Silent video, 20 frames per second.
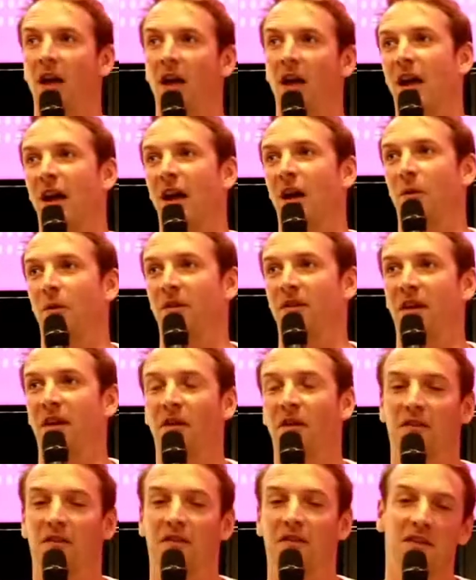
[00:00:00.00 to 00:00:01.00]
I was kind
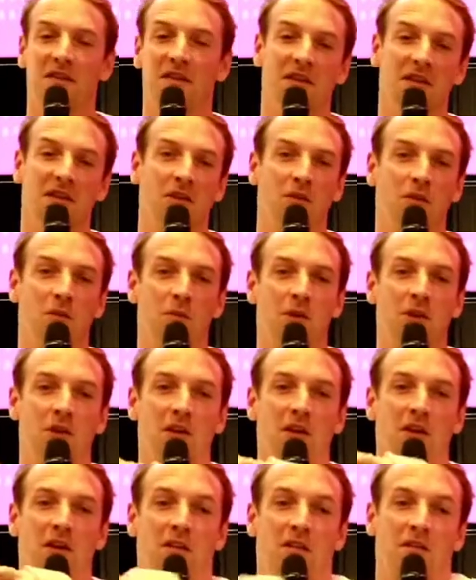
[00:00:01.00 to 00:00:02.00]
of sitting in the middle
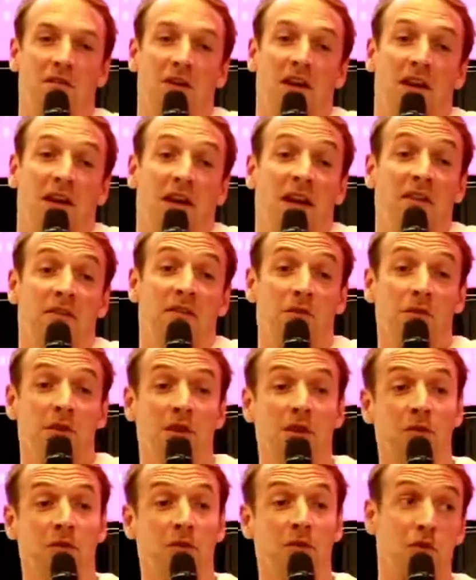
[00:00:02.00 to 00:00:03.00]
of like every
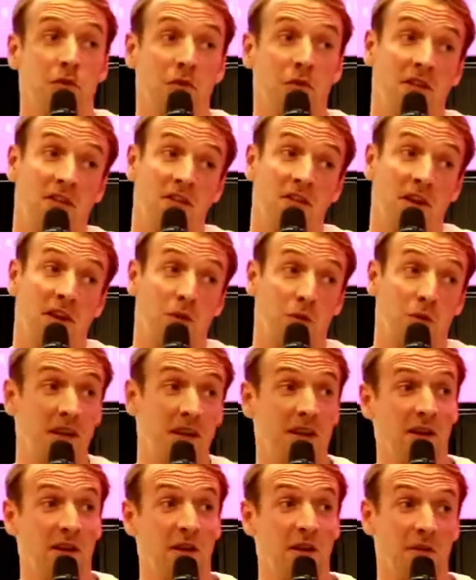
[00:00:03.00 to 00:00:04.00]
industries, like
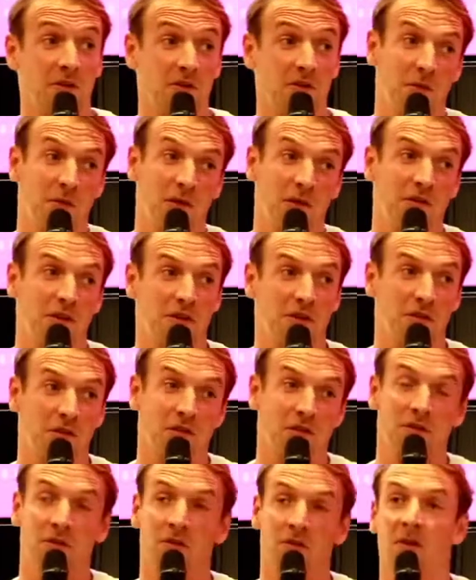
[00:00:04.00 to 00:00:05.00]
retailers and
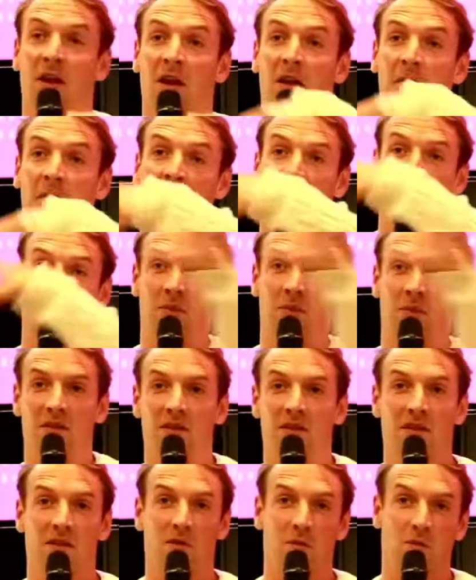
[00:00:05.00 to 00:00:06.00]
manufacturers and
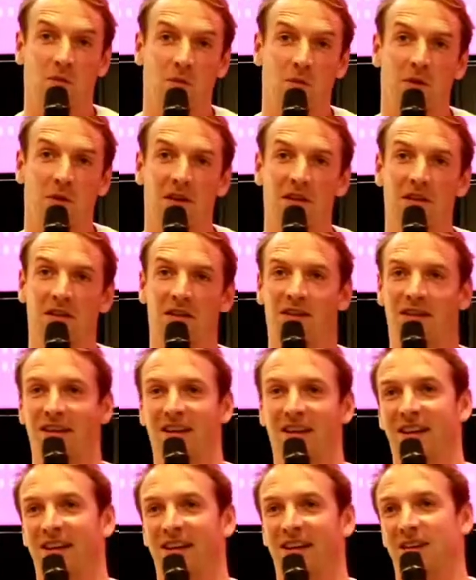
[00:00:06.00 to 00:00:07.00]
marketplaces worldwide.
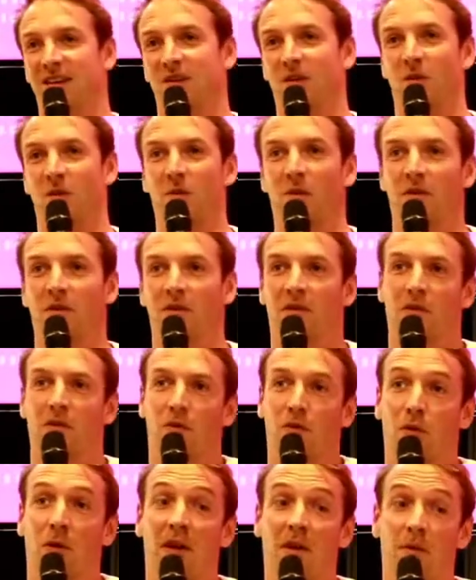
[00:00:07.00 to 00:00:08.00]
So it was a
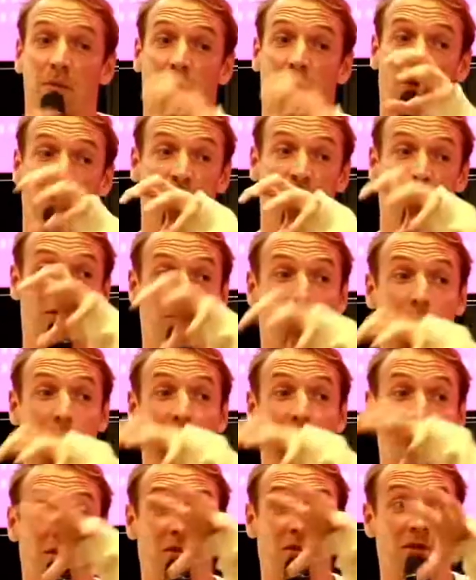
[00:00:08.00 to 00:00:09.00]
great point to
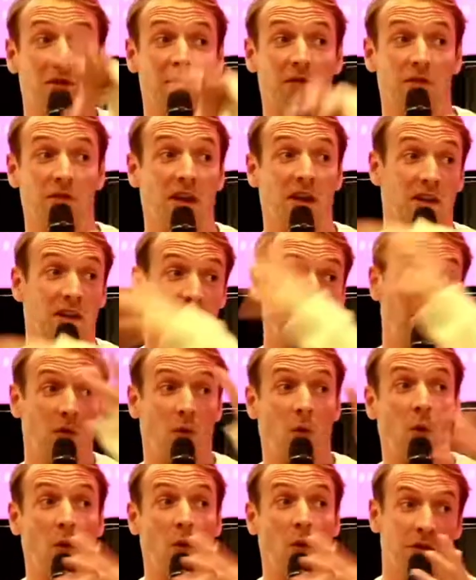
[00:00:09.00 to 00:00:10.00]
observe like the
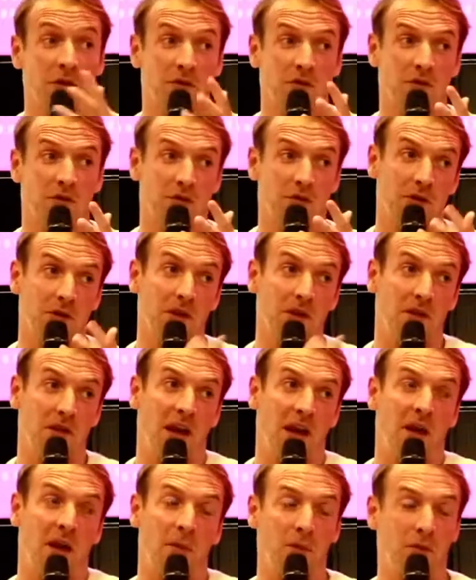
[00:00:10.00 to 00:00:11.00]
whole industry, and I
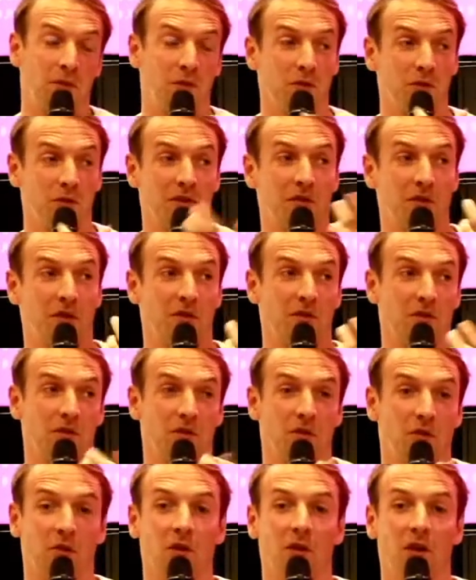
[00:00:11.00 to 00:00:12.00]
happened to discover
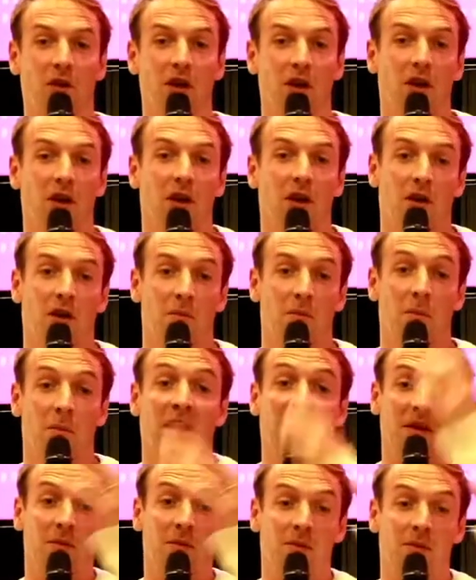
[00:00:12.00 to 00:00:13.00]
the
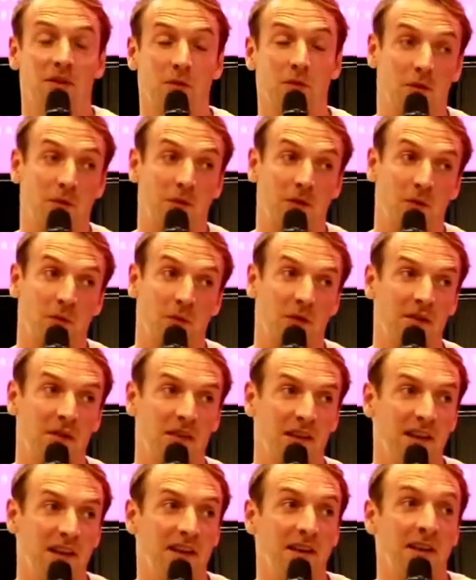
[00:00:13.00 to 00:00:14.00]
marketplace world on one
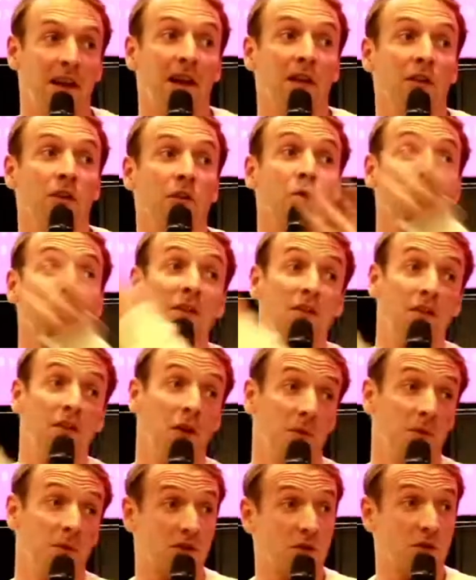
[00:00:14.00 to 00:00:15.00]
side and the
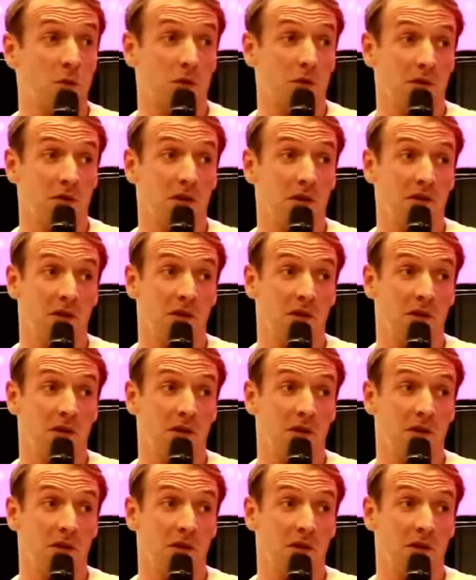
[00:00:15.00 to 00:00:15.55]
refurbished world on the other